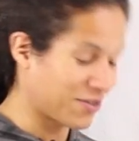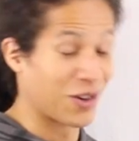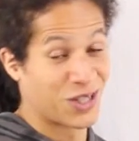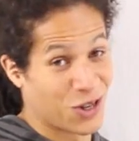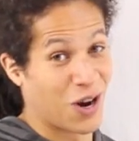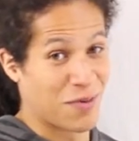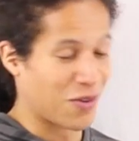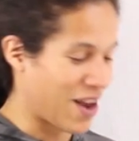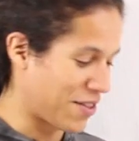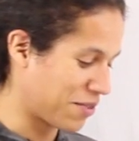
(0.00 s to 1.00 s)
or enjoyable
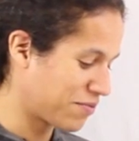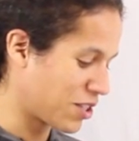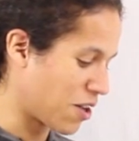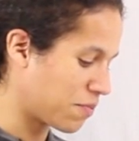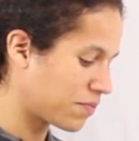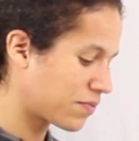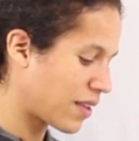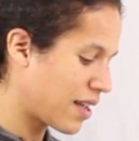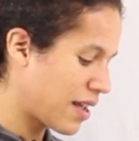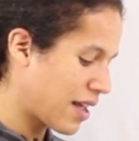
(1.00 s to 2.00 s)
rather. So
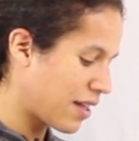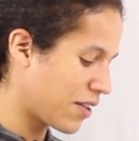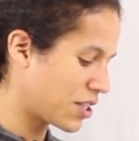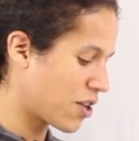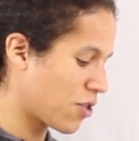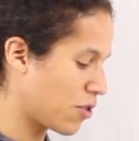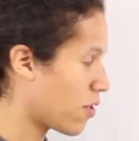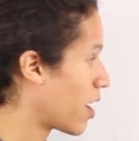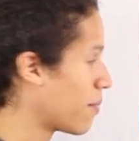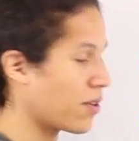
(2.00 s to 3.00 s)
let's go through
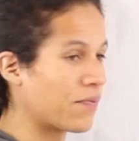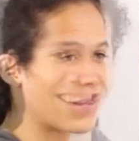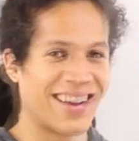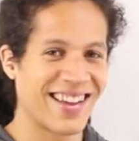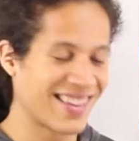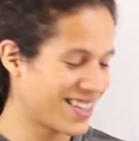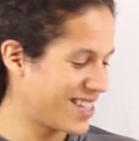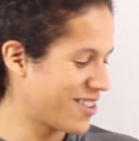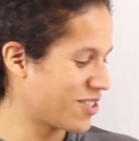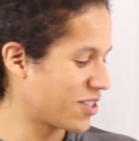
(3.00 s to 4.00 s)
a couple. This
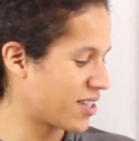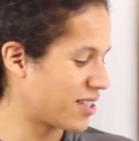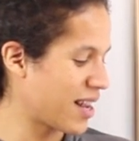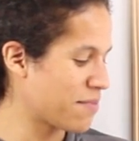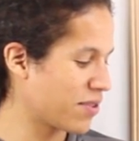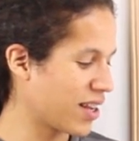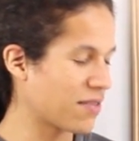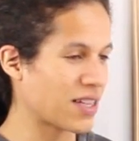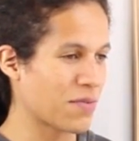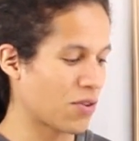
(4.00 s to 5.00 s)
here is just a sampling
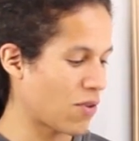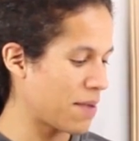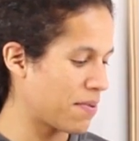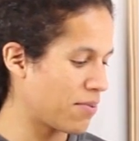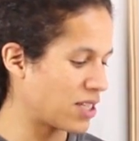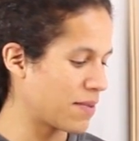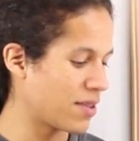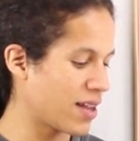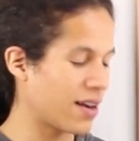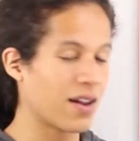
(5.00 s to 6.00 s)
of some of the ripe
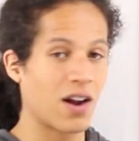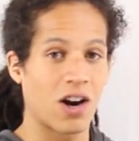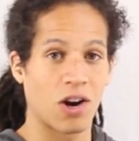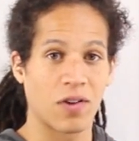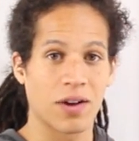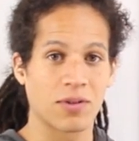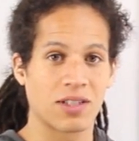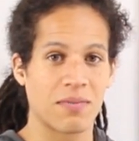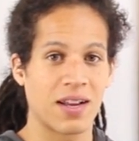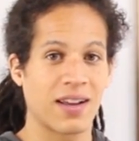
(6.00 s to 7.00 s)
persimmon that are available
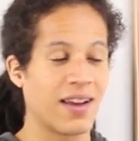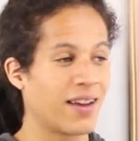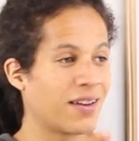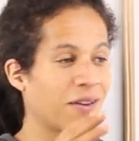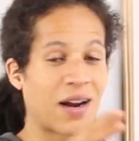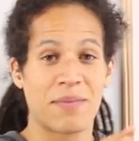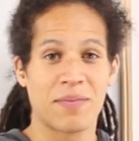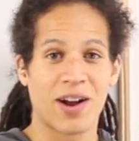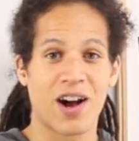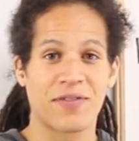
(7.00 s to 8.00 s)
to me. I'm in
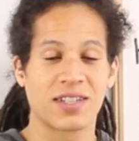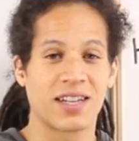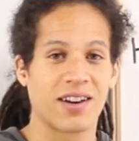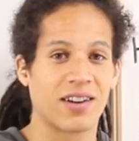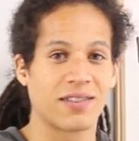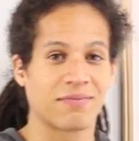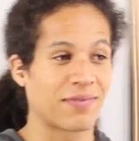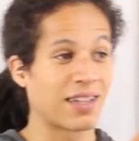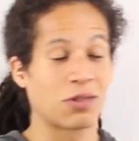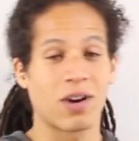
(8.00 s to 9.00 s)
my office here, and
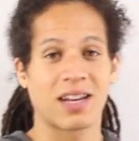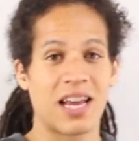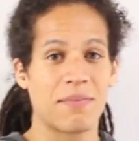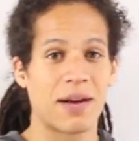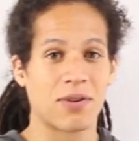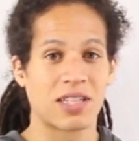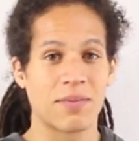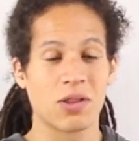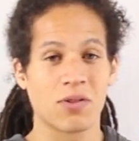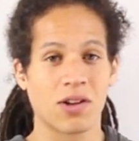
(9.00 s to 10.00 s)
this is where I keep my
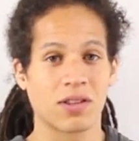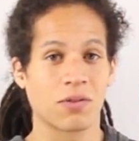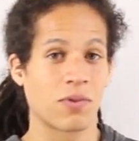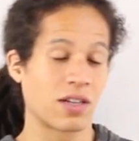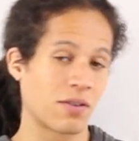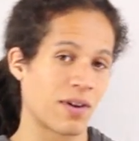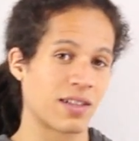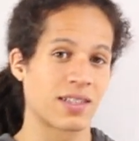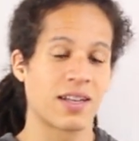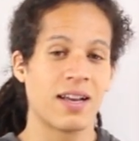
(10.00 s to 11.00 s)
persimmon throughout the winter
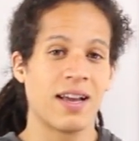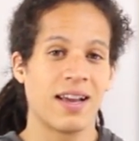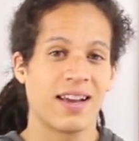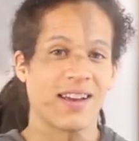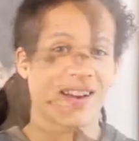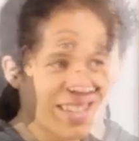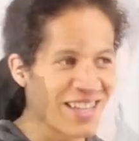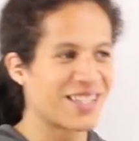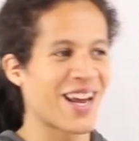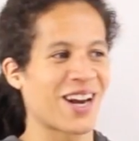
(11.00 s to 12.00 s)
months.
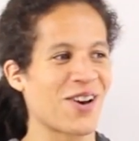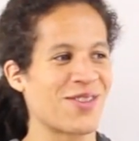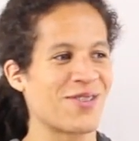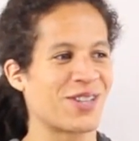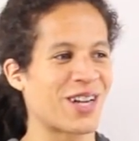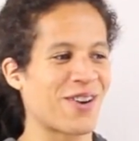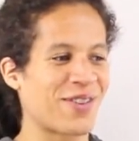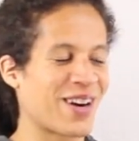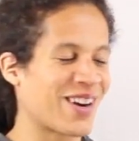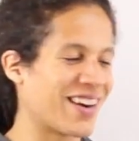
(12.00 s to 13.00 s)
Each day I go through the shelf here